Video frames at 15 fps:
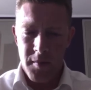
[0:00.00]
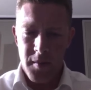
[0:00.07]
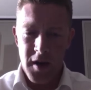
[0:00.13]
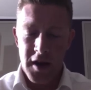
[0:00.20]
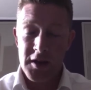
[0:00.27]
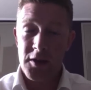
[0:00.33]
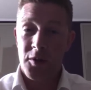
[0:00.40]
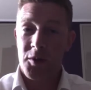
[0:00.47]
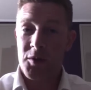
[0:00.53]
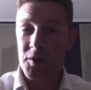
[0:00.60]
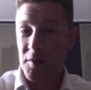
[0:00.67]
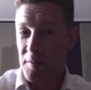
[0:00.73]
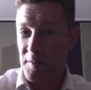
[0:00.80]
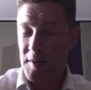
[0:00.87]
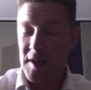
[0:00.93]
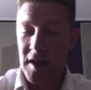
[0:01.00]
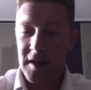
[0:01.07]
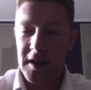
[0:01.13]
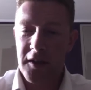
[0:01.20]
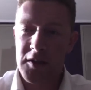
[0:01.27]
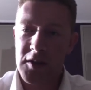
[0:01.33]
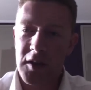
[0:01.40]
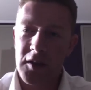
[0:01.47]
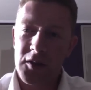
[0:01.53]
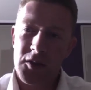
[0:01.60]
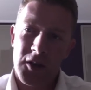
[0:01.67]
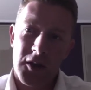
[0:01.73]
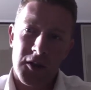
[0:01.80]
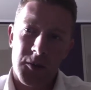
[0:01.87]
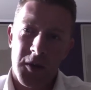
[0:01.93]
As I was standing outside the
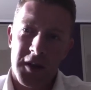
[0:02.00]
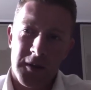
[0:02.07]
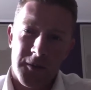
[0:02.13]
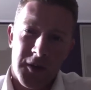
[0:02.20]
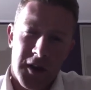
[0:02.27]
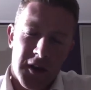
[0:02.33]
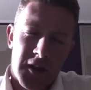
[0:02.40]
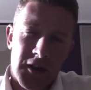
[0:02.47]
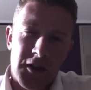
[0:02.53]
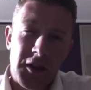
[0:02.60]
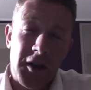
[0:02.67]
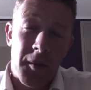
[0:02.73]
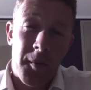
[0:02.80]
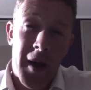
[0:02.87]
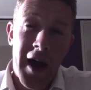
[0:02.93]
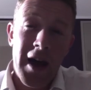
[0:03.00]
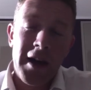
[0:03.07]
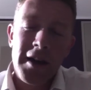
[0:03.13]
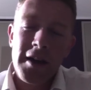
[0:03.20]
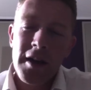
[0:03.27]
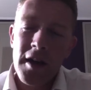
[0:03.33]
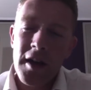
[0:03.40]
church waiting for the others to come back,